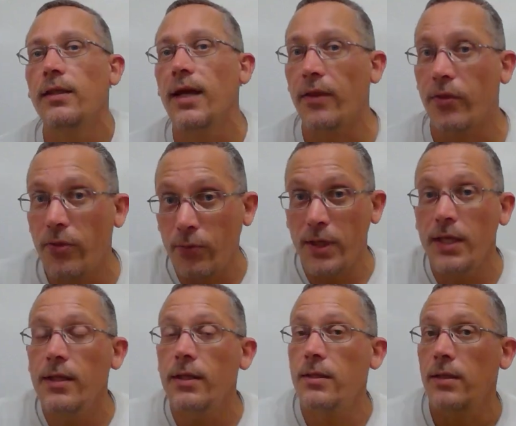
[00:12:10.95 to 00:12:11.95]
that
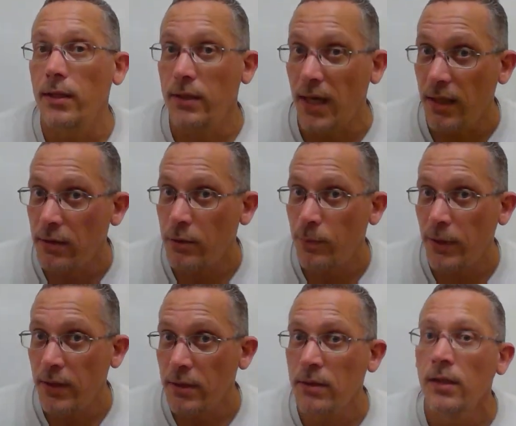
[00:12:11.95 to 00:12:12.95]
3 that's in the 10th
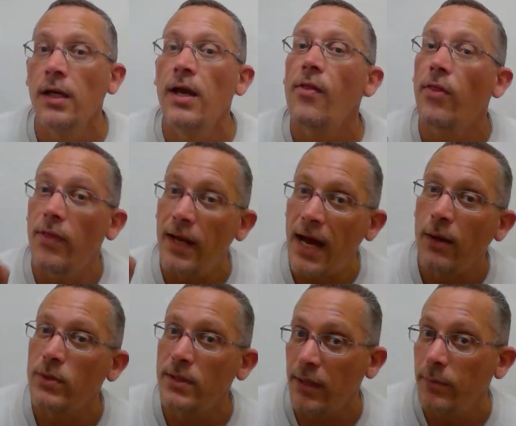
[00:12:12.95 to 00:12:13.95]
place, then
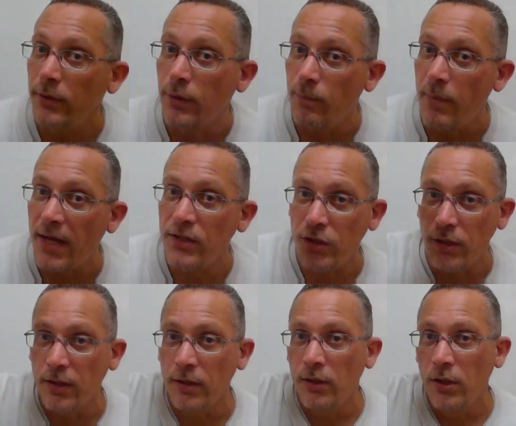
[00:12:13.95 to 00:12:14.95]
I was able to
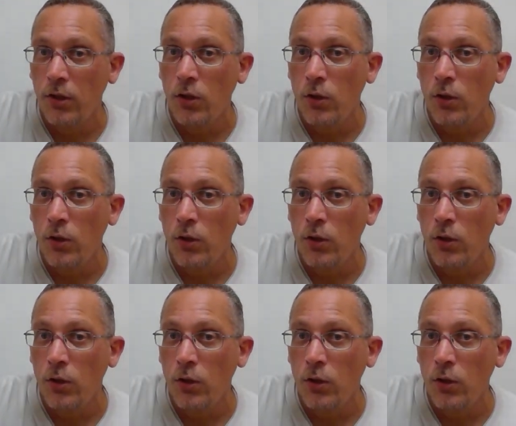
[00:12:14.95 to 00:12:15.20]
measure